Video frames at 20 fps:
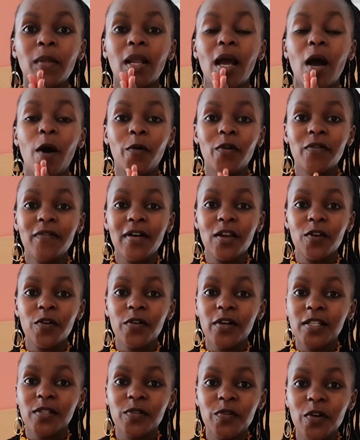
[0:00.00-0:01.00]
however
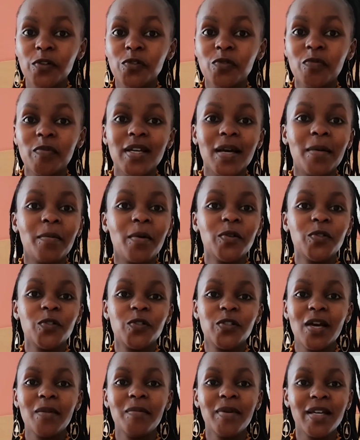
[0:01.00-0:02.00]
long it's going to be, I'm going to
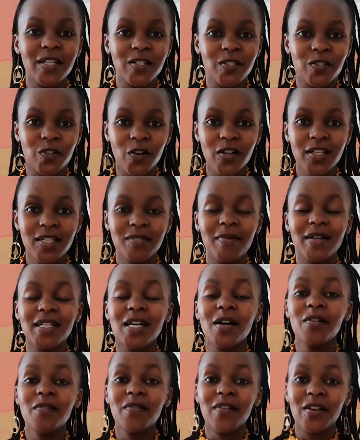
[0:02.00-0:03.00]
try and make it short, but
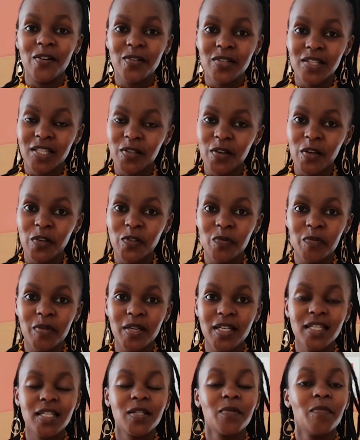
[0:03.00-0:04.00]
however long it's going to
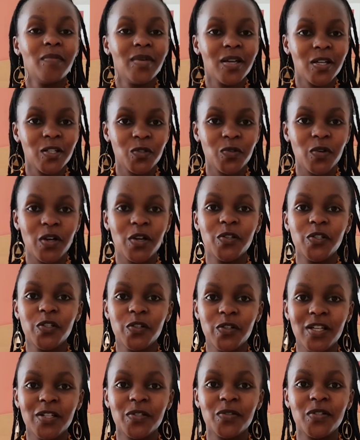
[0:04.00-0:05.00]
be, just make sure you
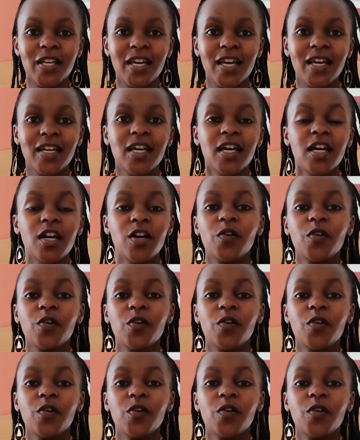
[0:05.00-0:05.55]
tune in to the end,